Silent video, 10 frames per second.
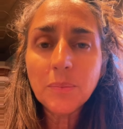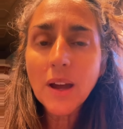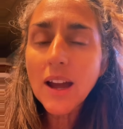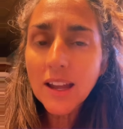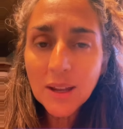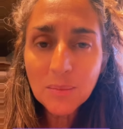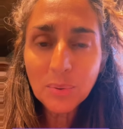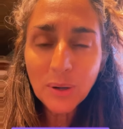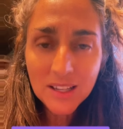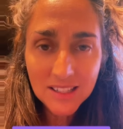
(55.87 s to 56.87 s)
I am
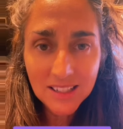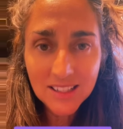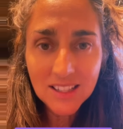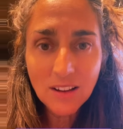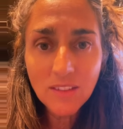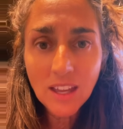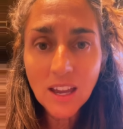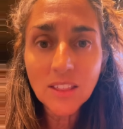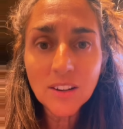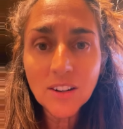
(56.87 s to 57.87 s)
presence of the
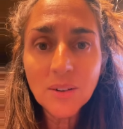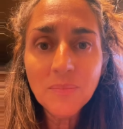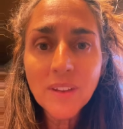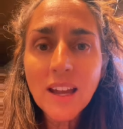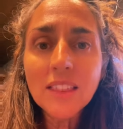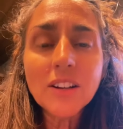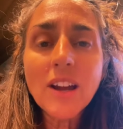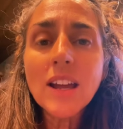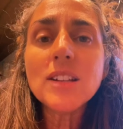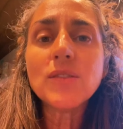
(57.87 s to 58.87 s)
other at their
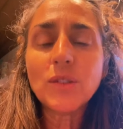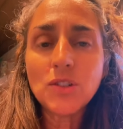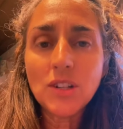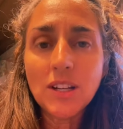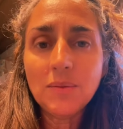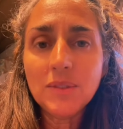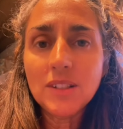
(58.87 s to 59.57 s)
highest version,